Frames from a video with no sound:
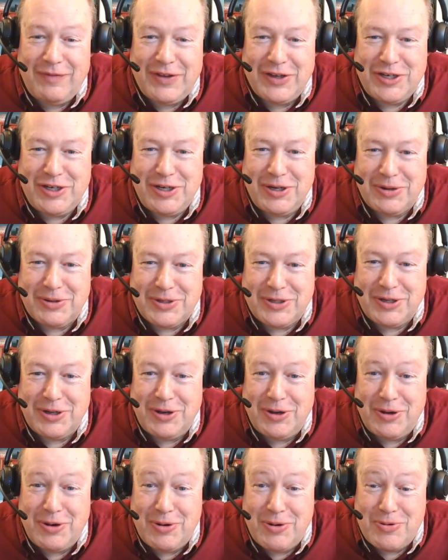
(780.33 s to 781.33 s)
this year,
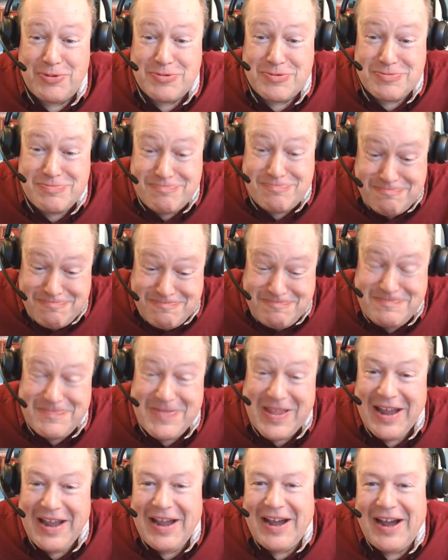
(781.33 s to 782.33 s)
so
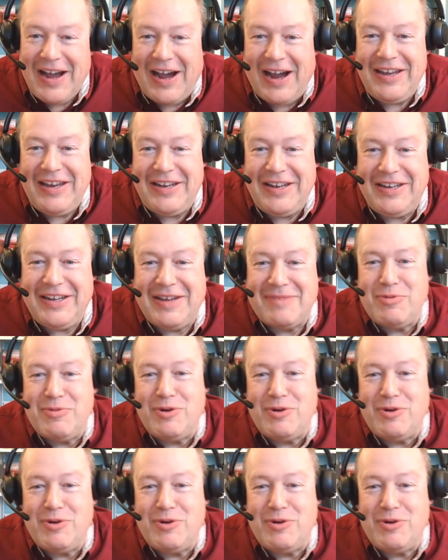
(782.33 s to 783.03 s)
I need to get